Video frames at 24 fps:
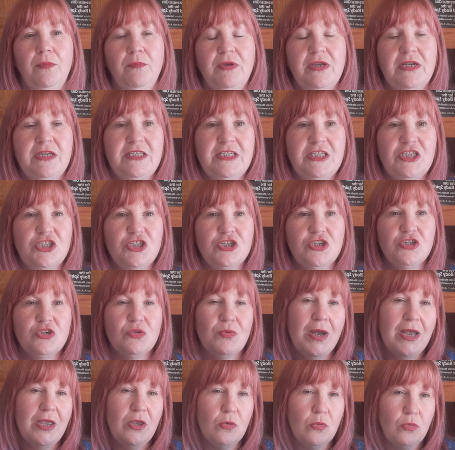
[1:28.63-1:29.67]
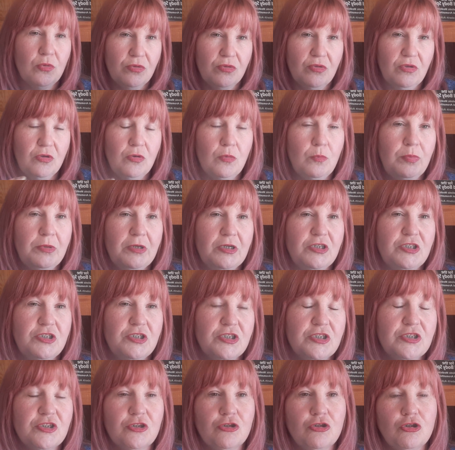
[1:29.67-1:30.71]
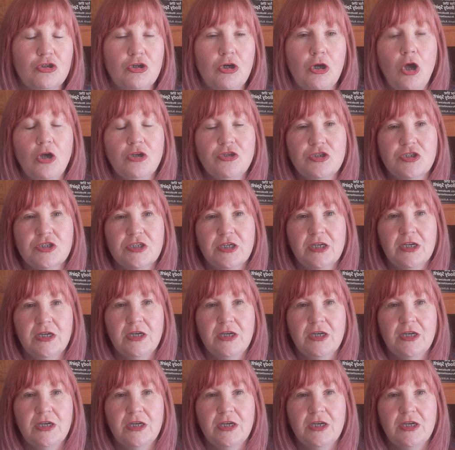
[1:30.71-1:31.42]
conditions where your blood doesn't clot,